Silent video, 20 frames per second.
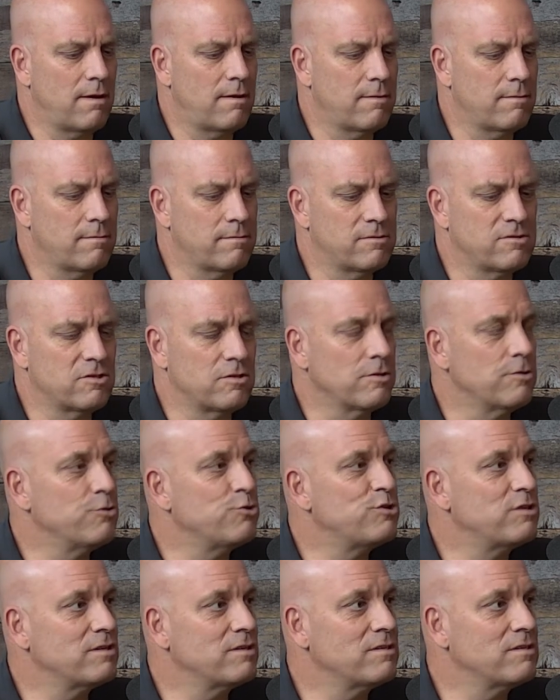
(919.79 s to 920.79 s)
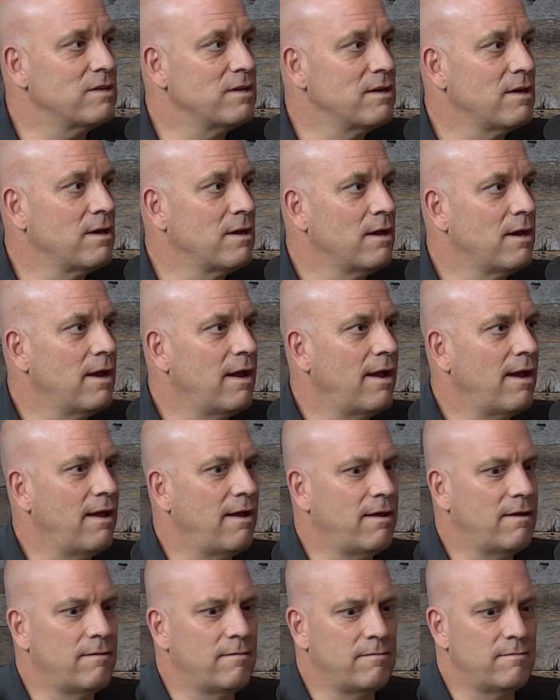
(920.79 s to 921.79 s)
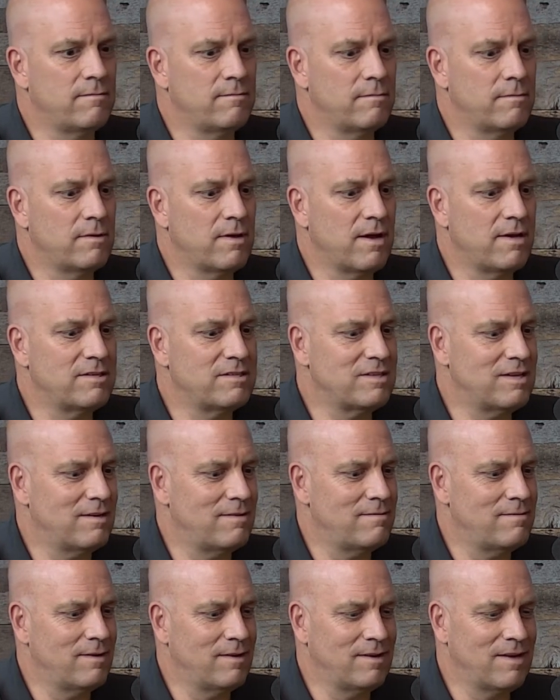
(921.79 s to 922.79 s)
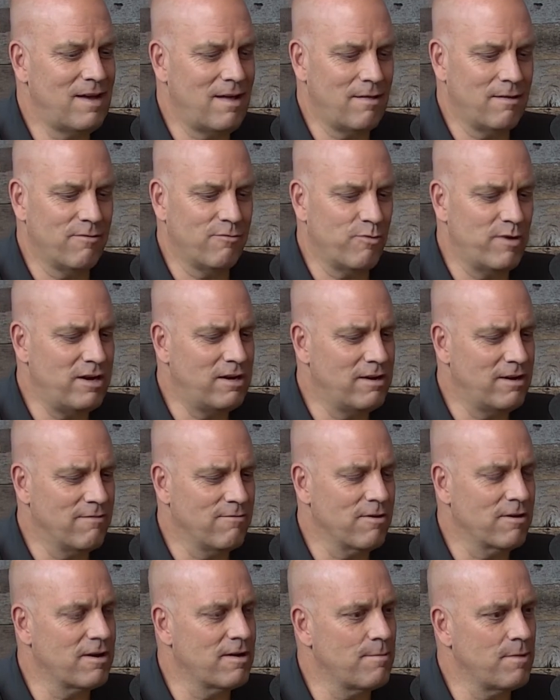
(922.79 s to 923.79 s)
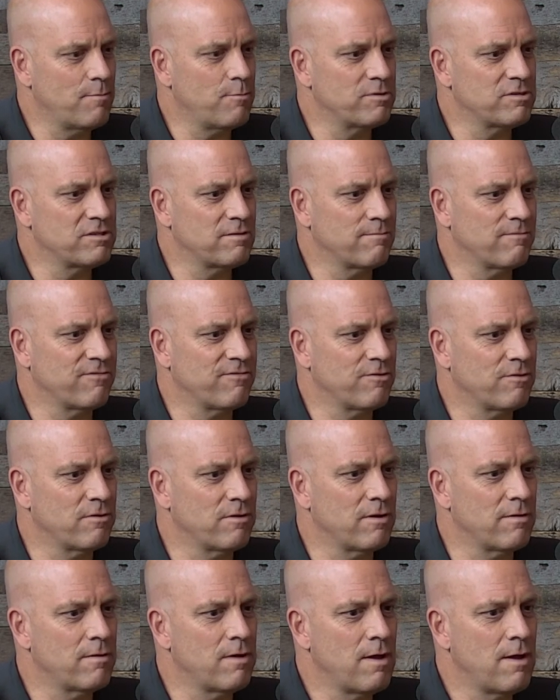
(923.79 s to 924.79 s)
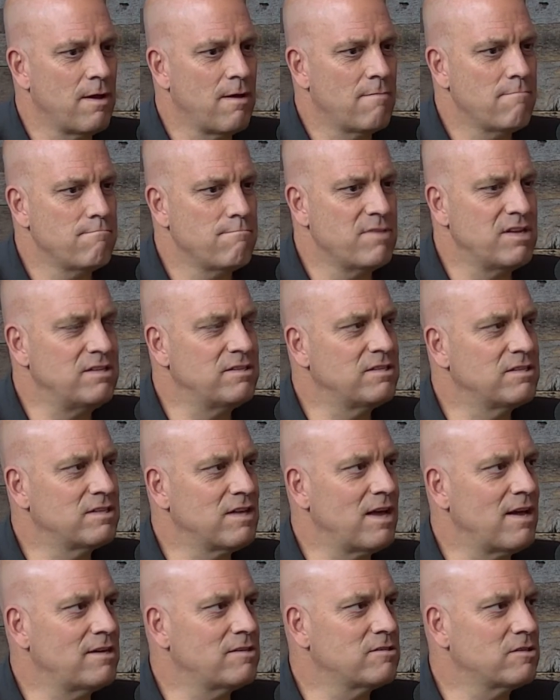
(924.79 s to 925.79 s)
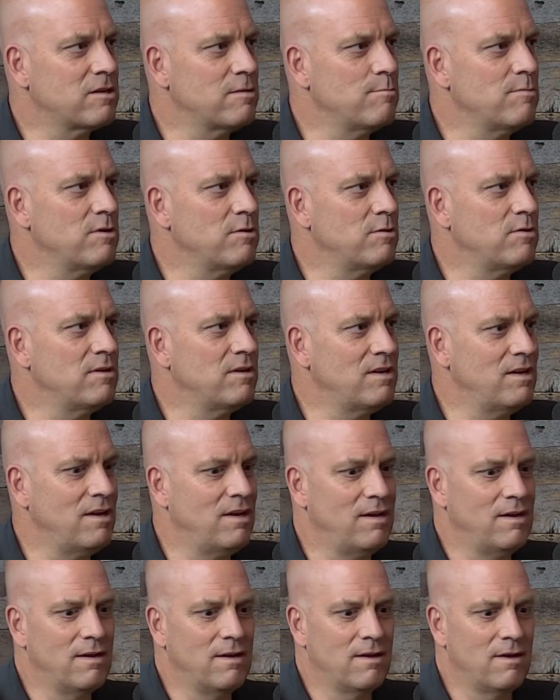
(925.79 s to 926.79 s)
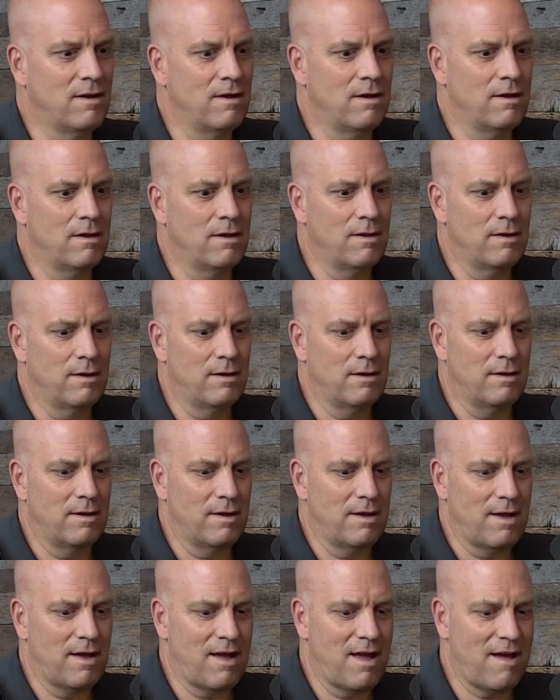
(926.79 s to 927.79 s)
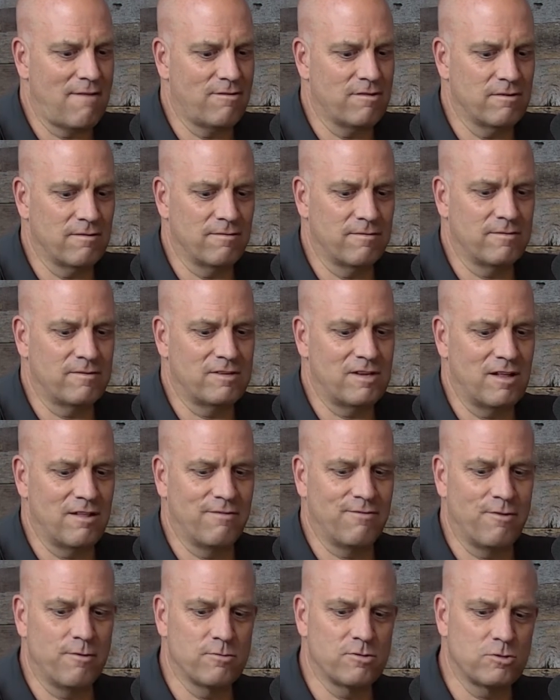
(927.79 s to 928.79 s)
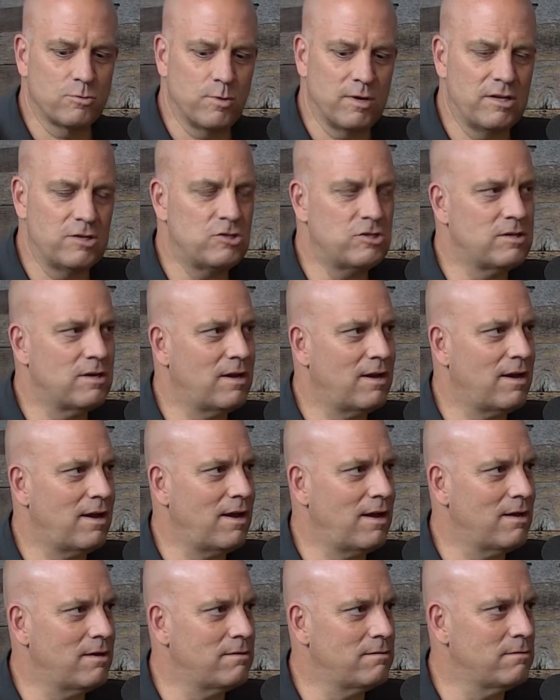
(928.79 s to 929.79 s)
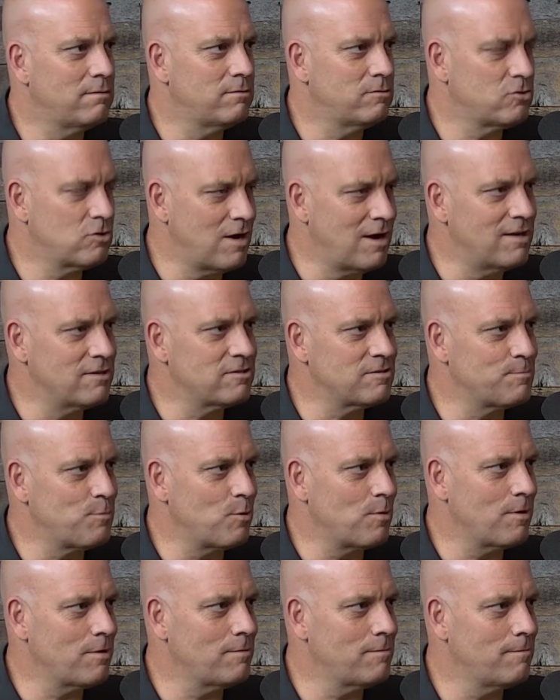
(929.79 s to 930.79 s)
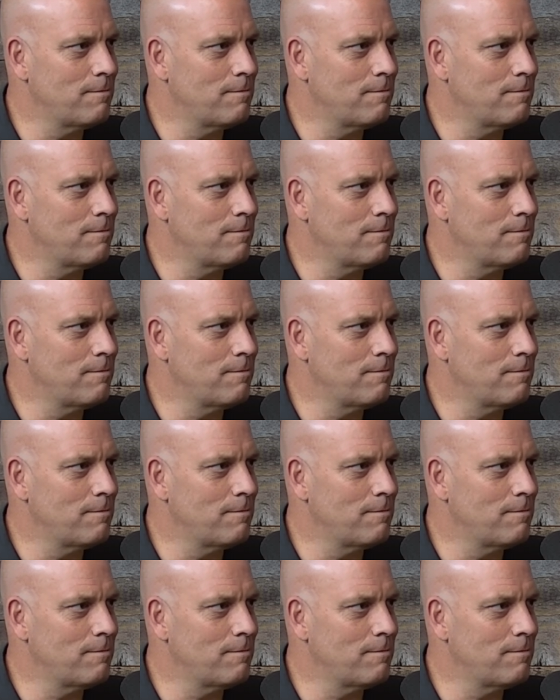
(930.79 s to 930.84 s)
solutions. And I said, God, if we could ever come up with something for a mid-sized community, have a telephone switch and transport,